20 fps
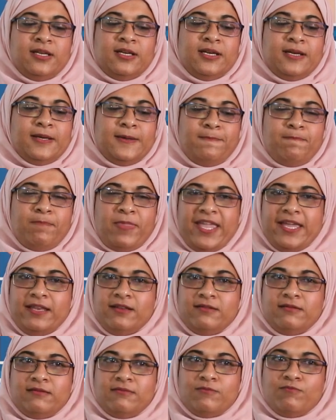
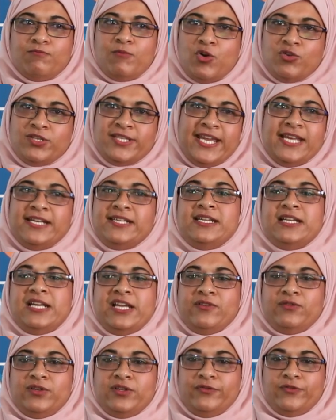And most entry
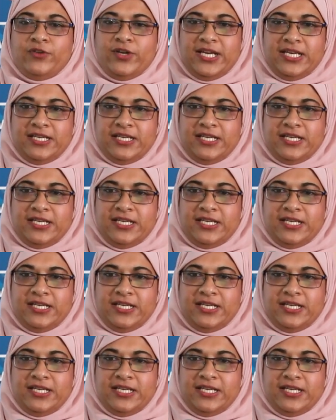level for